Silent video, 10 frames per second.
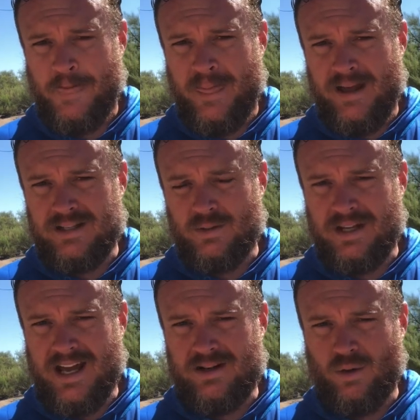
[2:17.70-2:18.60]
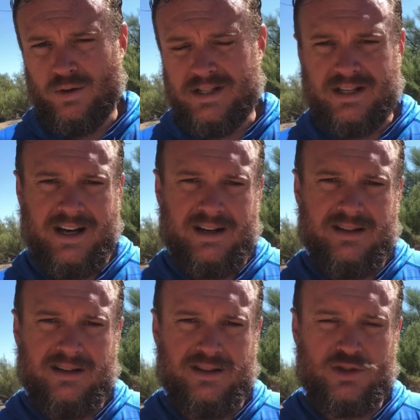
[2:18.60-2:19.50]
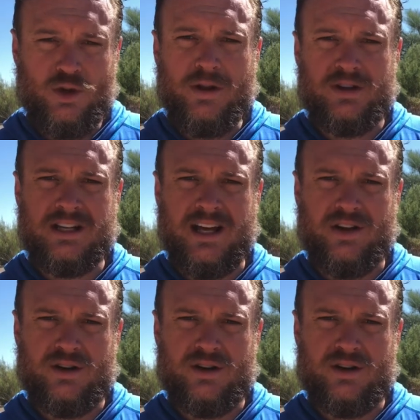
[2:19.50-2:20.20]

And so we can't always assume they're together.